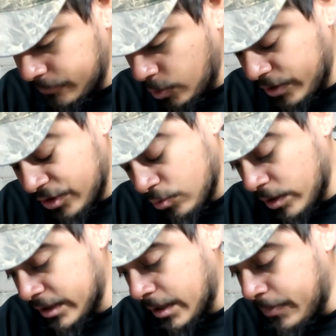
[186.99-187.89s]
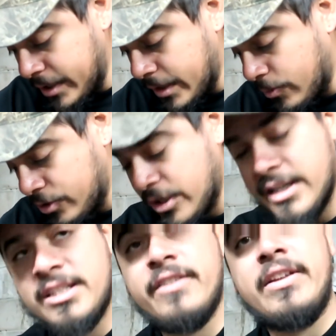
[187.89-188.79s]
or this one company, and we're
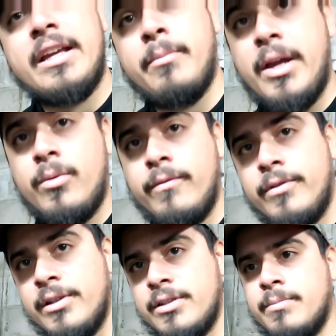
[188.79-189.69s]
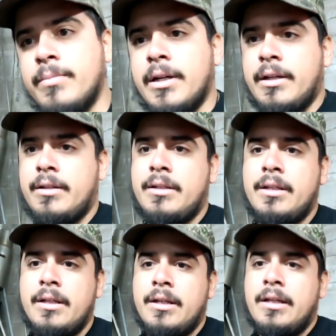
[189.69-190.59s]
trying to see if they can make one for us. But
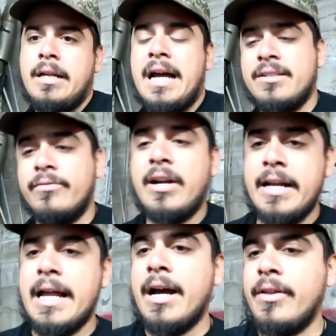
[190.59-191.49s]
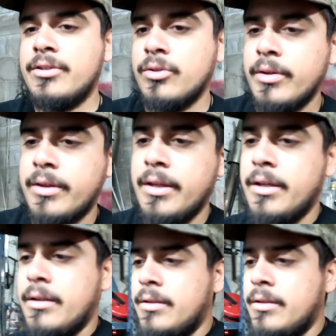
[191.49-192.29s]
as of right now, that's the only thing.